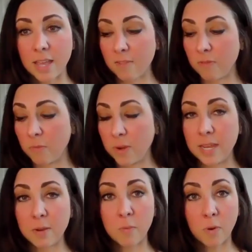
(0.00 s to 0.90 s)
if
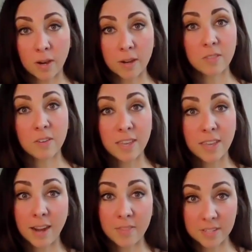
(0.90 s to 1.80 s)
we weren't
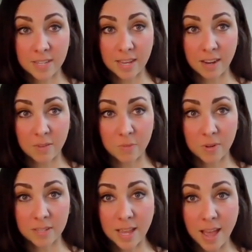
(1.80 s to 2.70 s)
looking at the data in
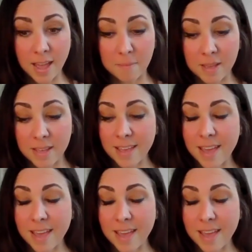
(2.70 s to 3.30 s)
real time.